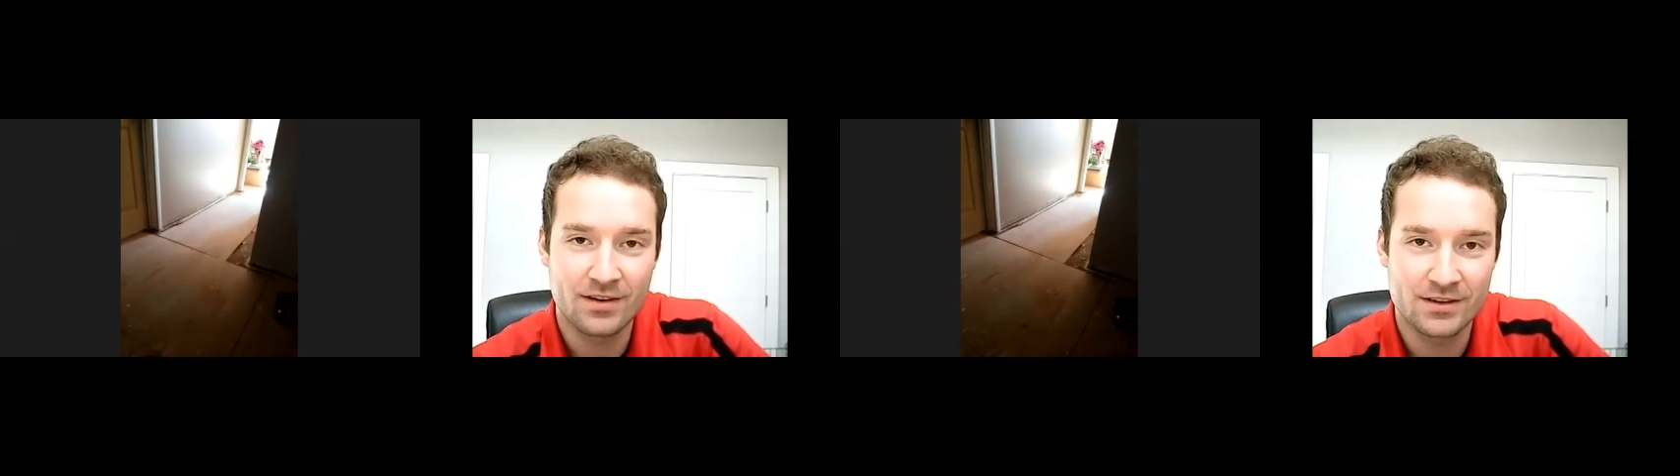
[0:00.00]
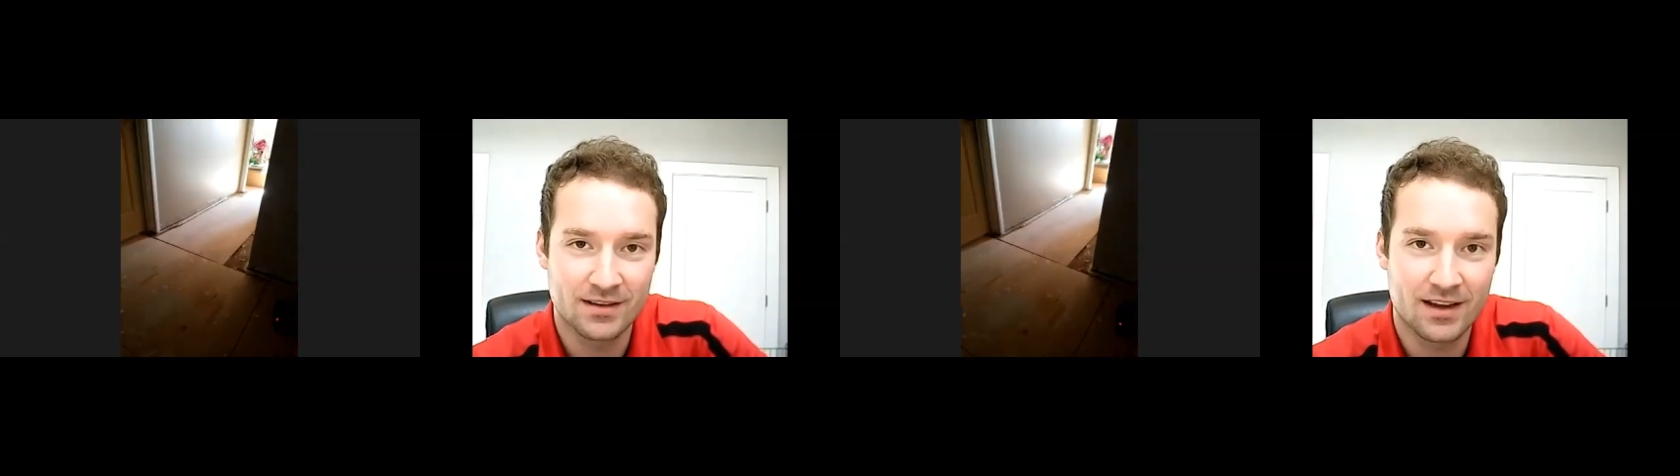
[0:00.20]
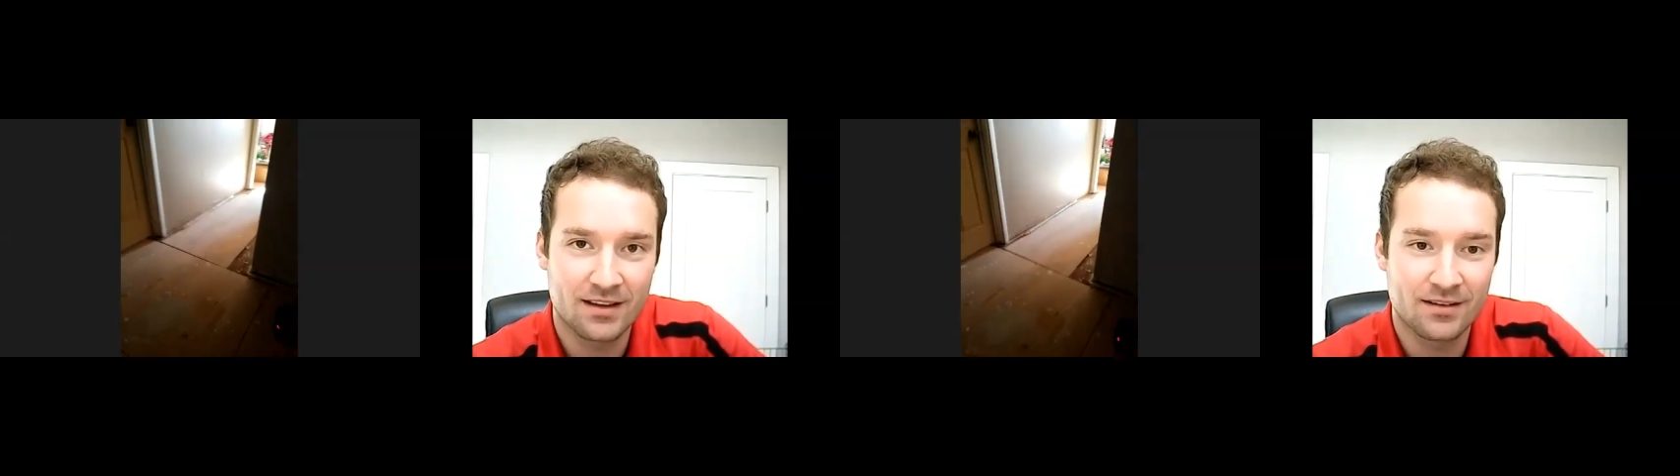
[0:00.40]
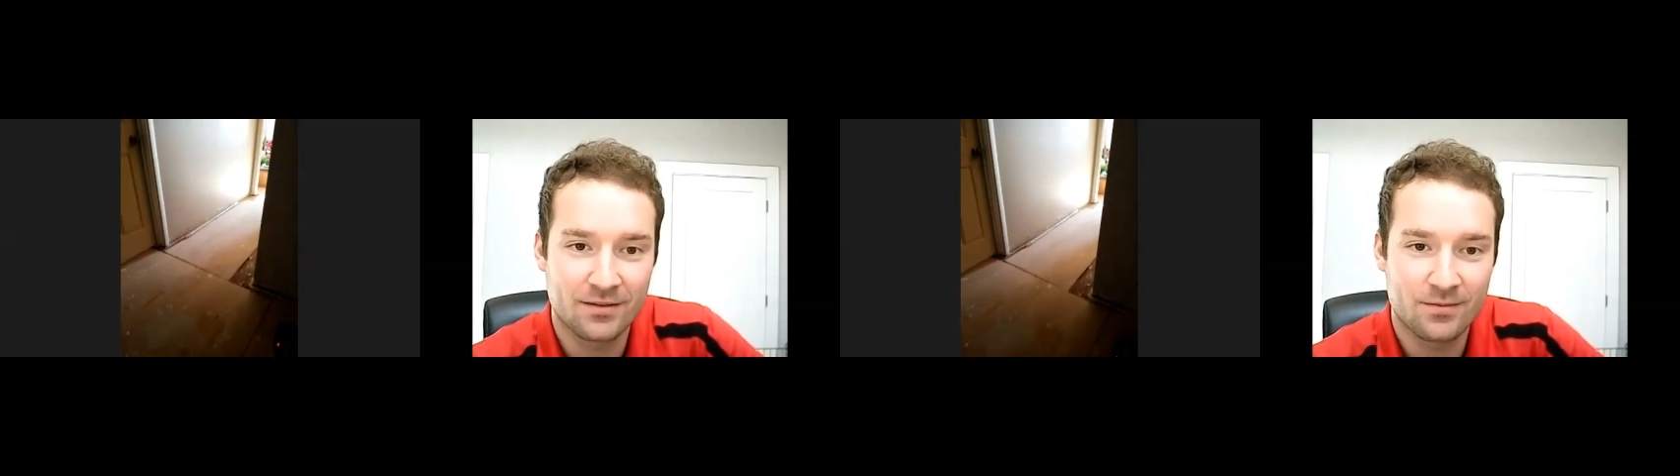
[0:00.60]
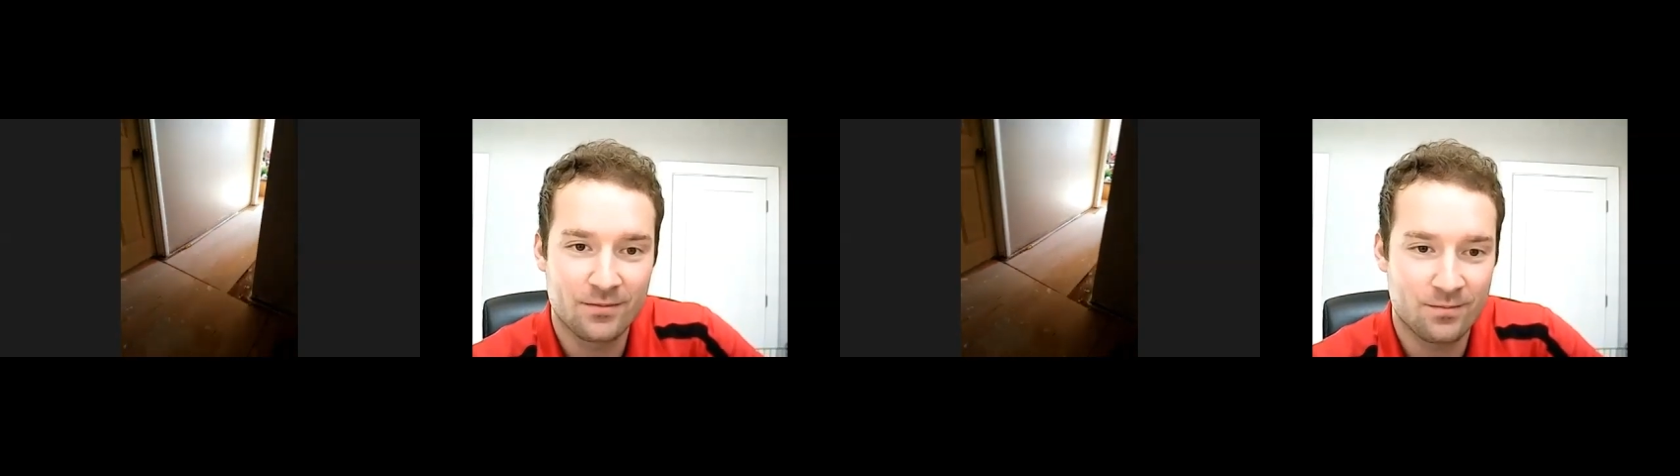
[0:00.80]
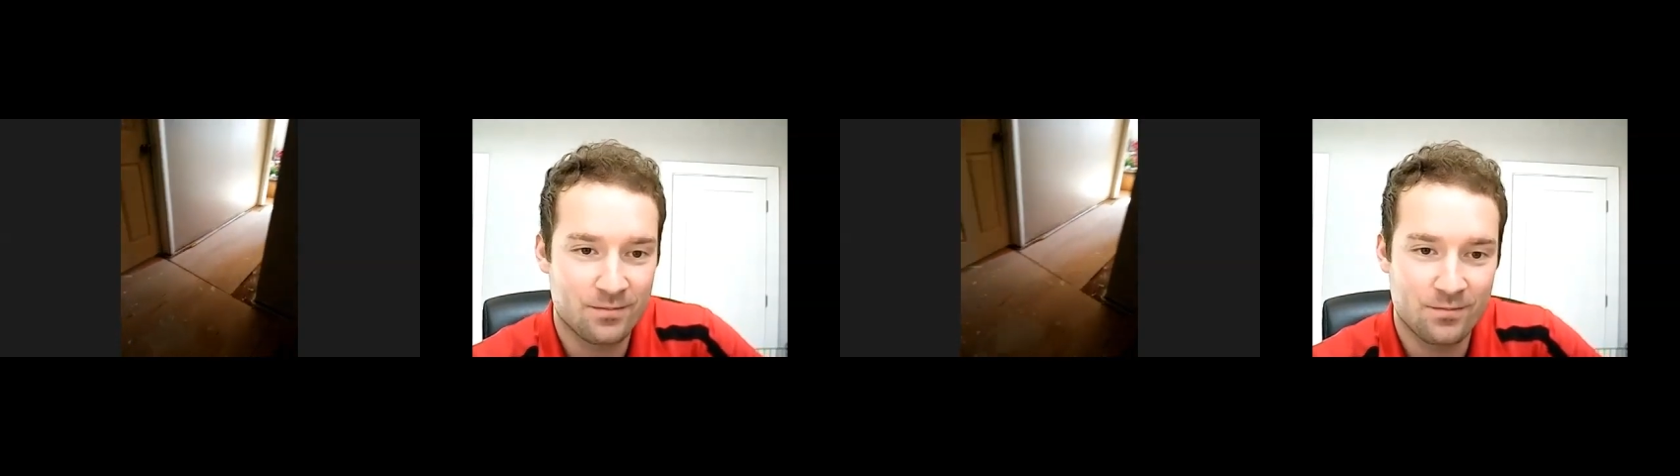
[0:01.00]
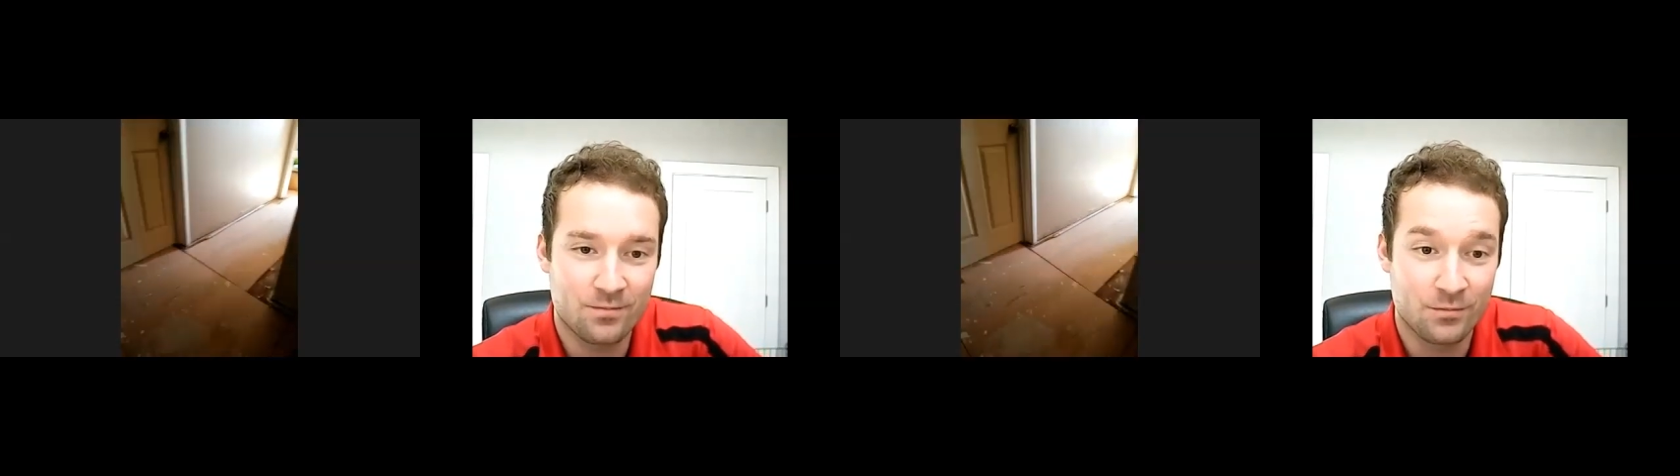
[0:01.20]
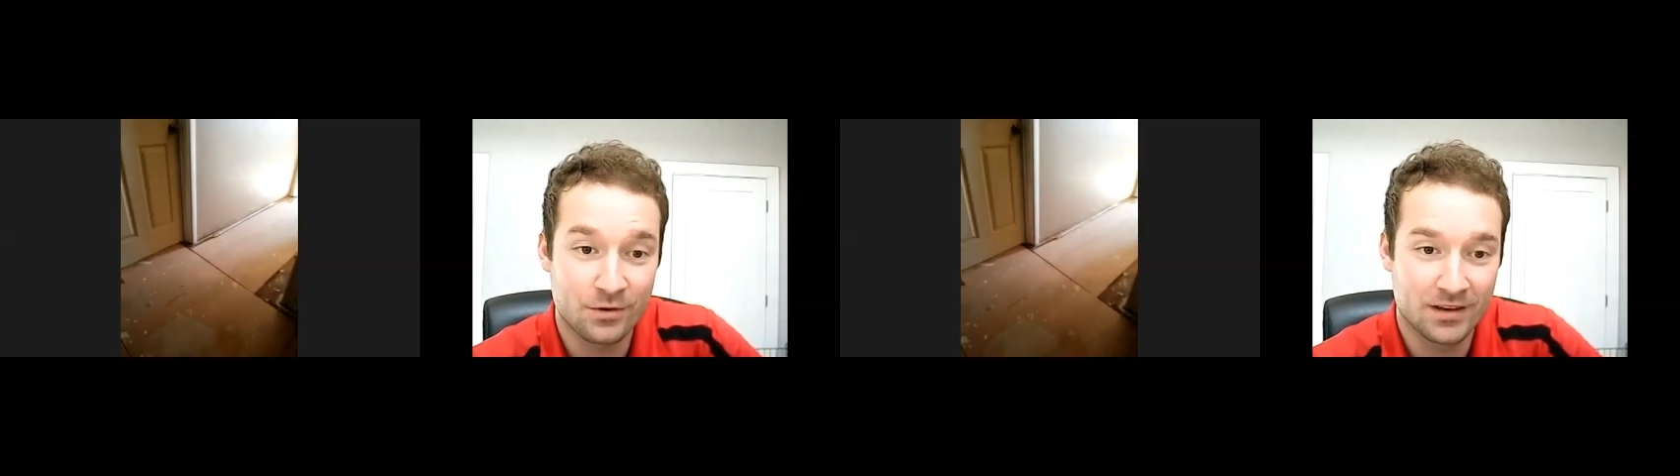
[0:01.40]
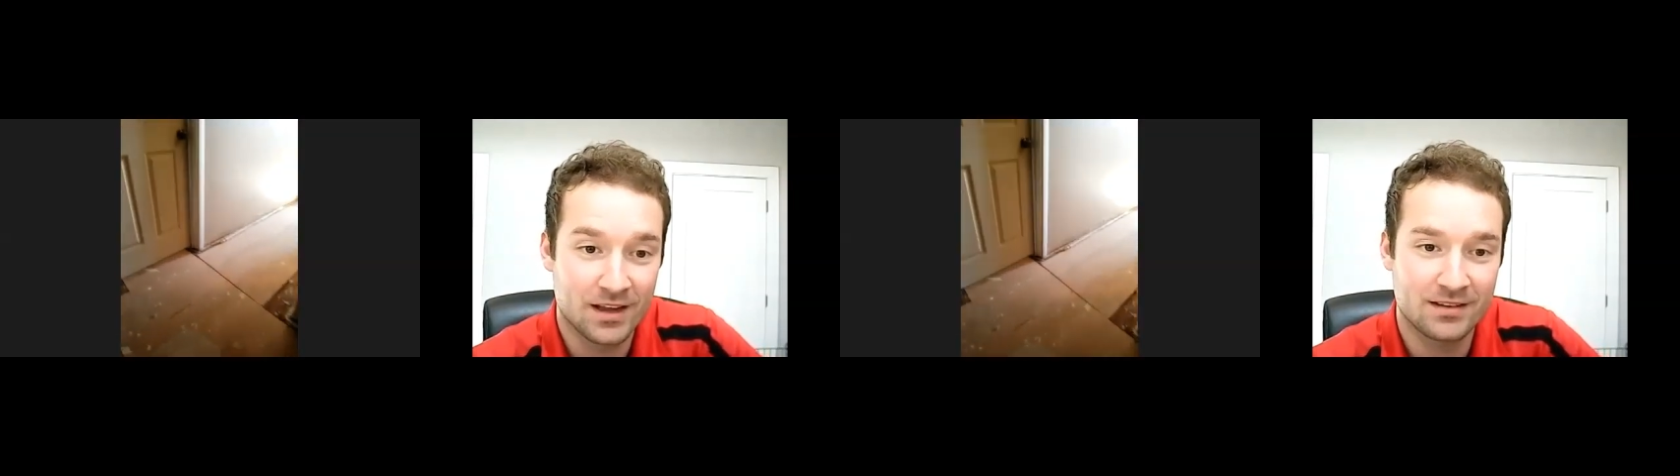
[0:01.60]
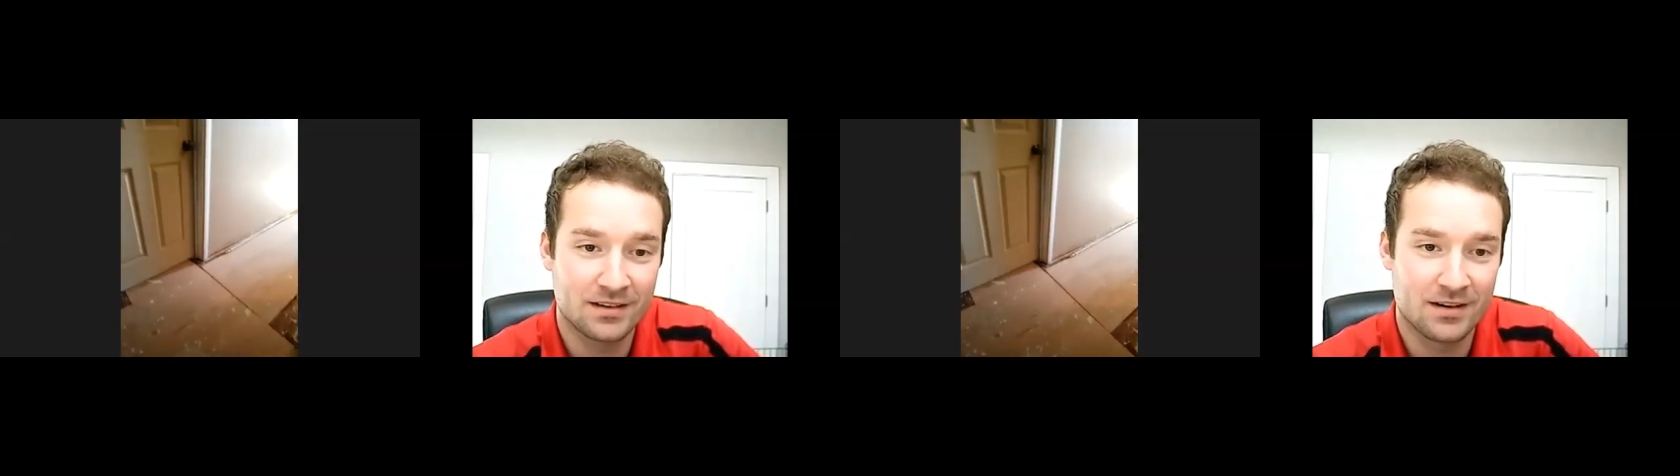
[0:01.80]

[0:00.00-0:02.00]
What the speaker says: vision together really nice here.